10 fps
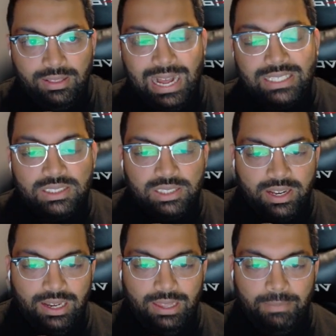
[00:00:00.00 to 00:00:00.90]
That
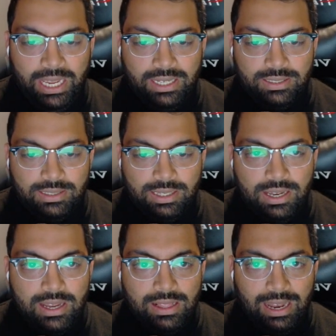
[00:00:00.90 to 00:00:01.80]
suddenly means
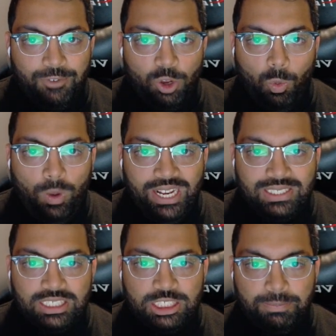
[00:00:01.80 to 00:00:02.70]
that if you're willing
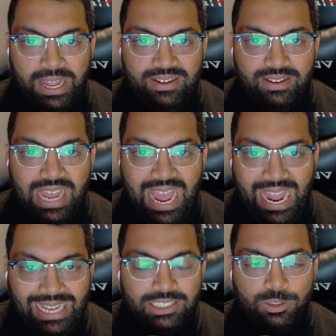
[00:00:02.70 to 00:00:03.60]
to spend
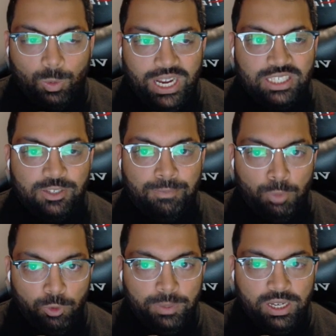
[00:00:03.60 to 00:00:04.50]
8 squares of
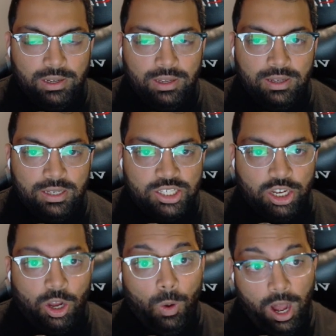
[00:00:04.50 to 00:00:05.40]
movement to
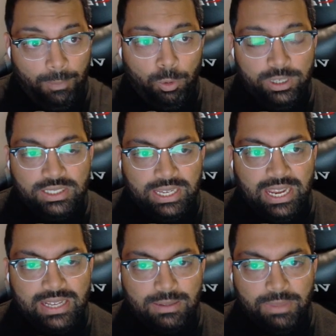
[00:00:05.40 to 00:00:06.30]
go upwards to
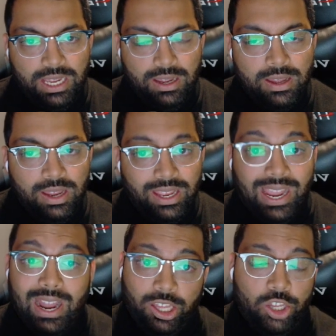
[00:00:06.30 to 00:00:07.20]
get something, you're
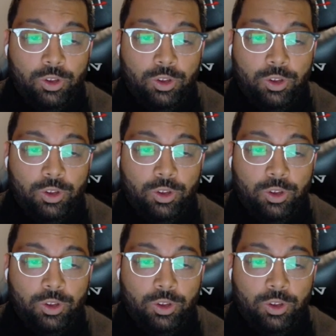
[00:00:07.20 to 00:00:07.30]
getting a